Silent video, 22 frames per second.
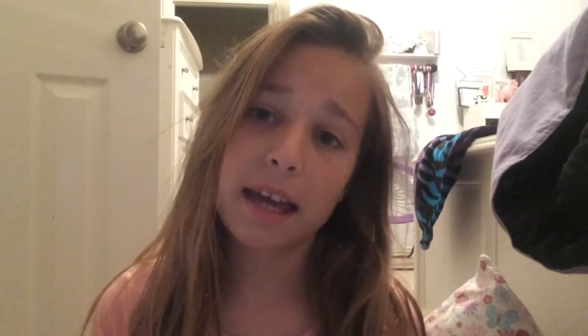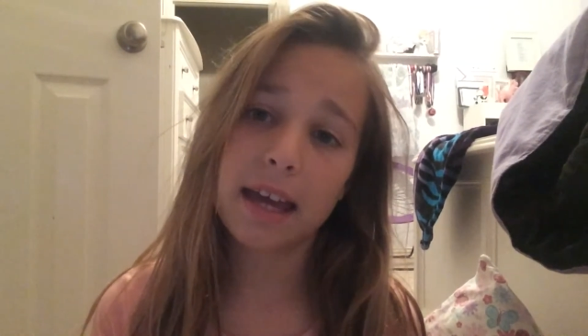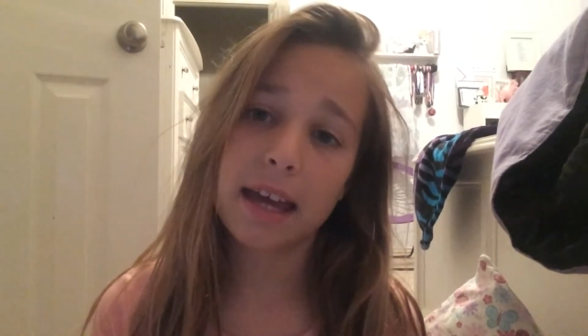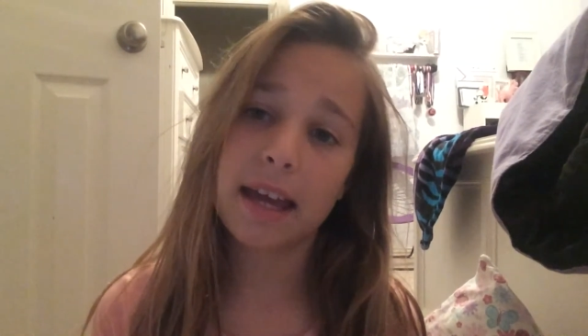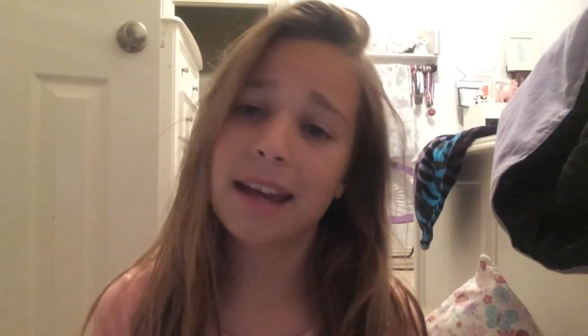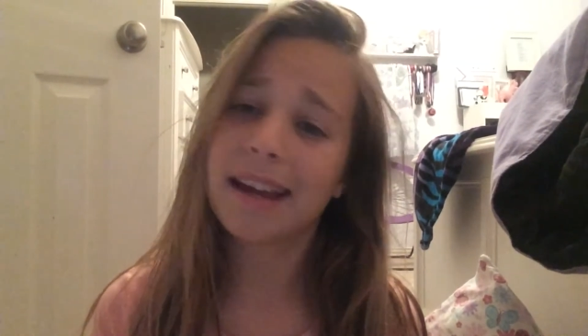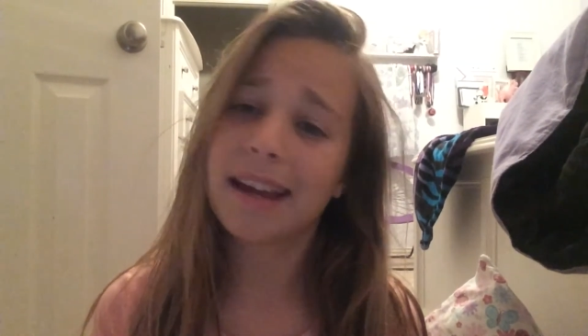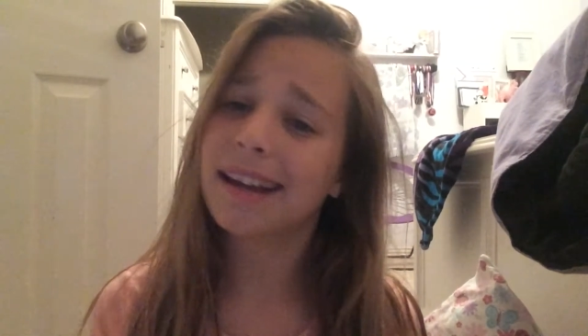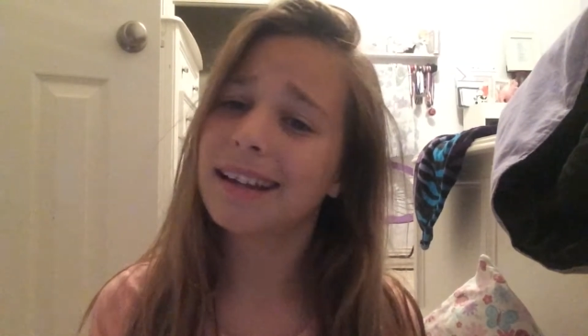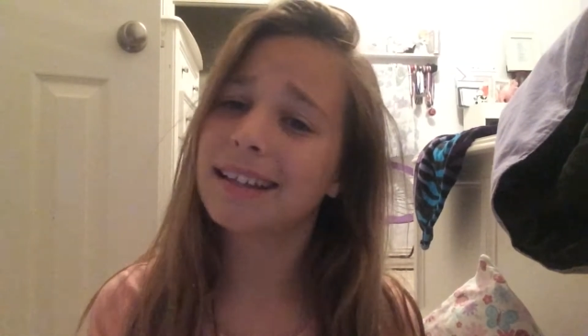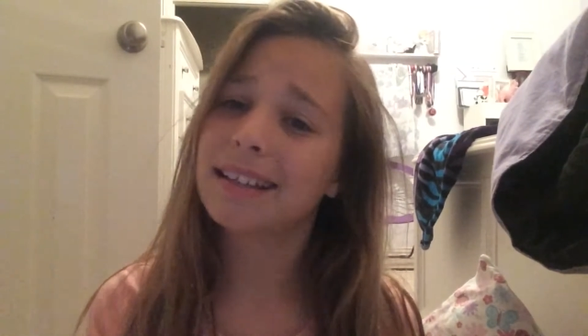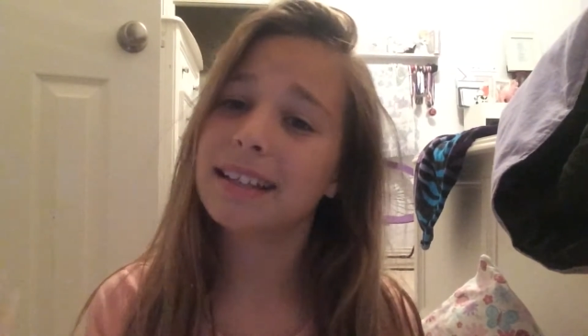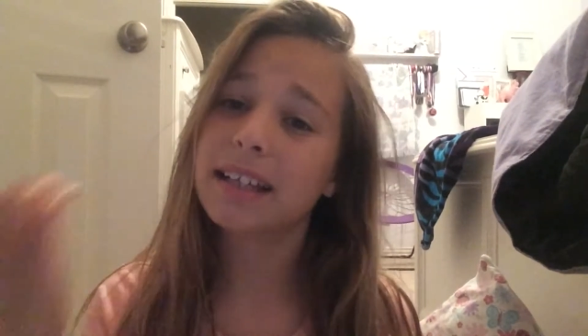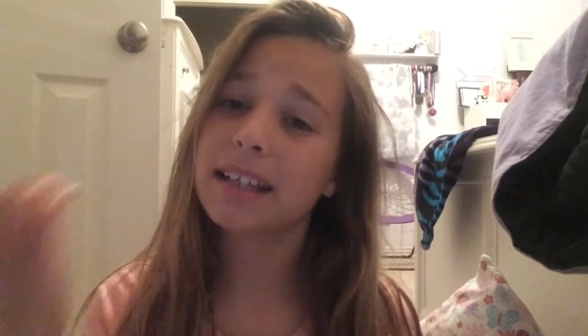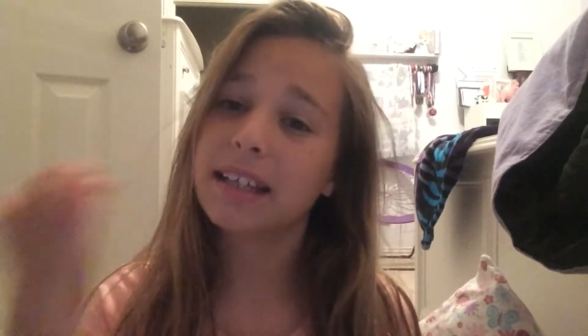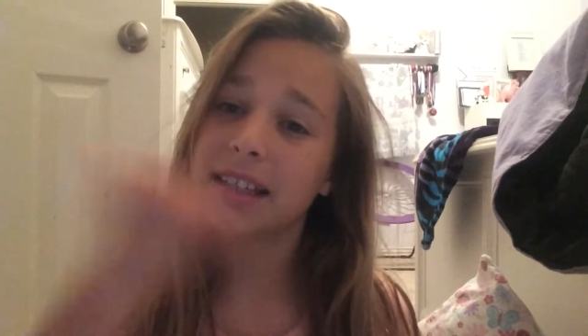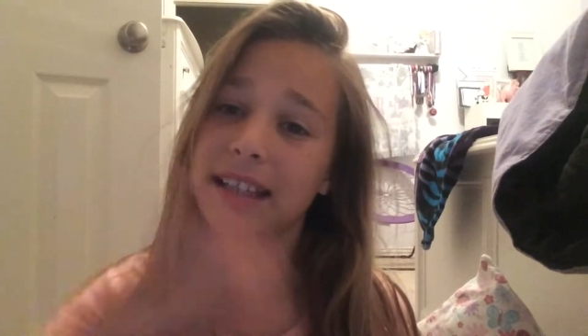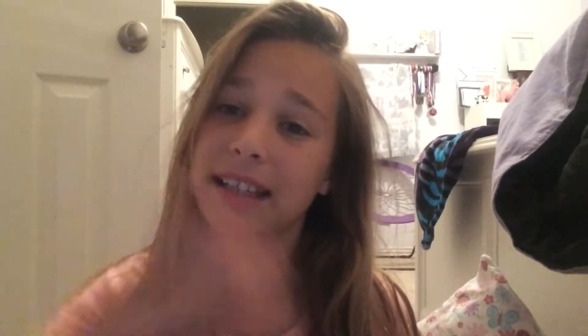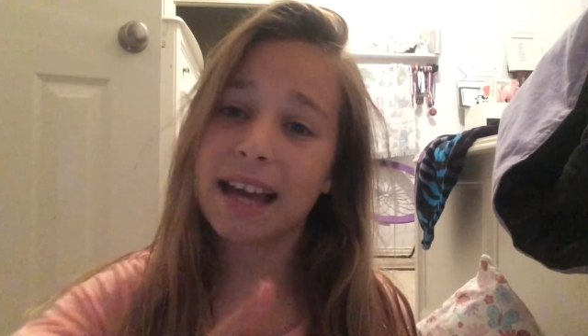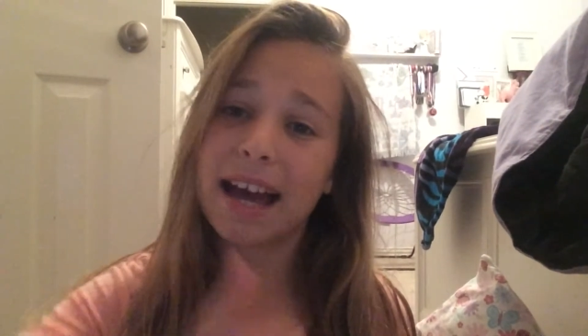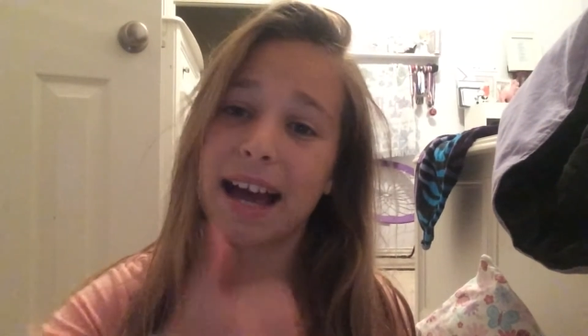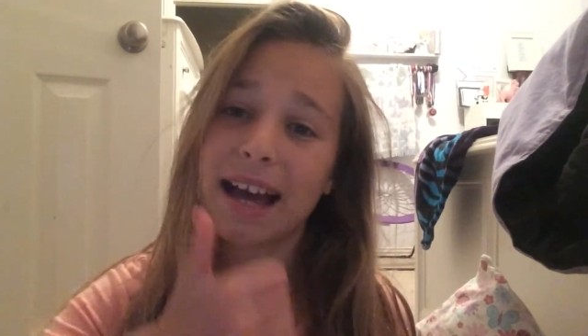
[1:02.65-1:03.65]
And
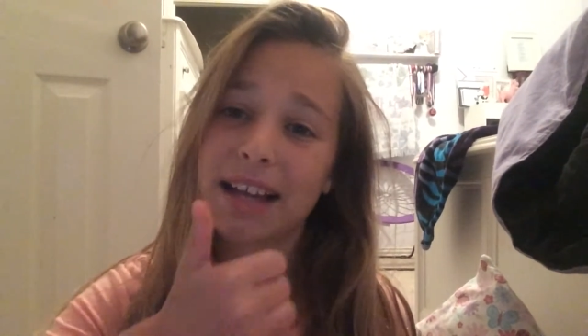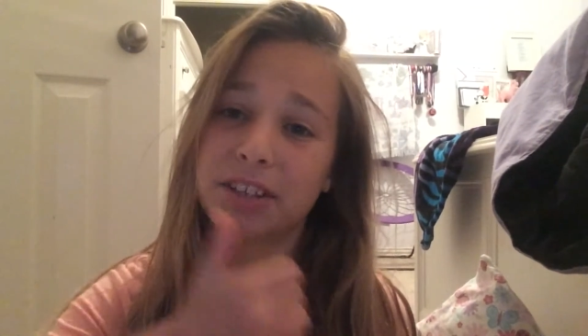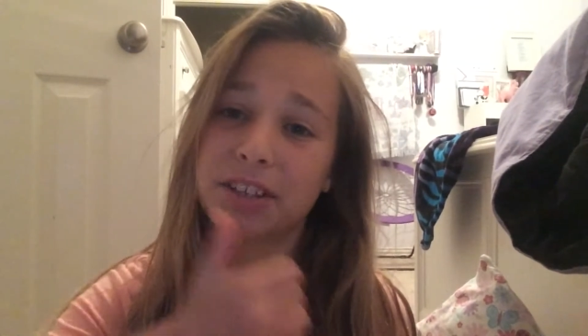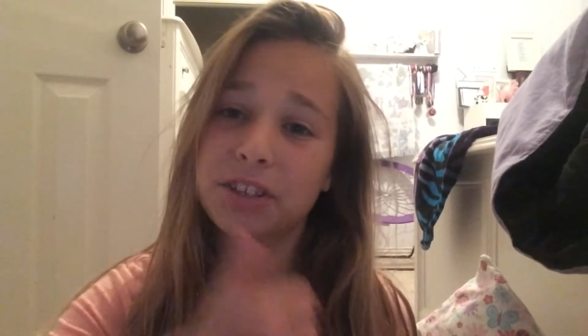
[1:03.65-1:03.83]
yeah, I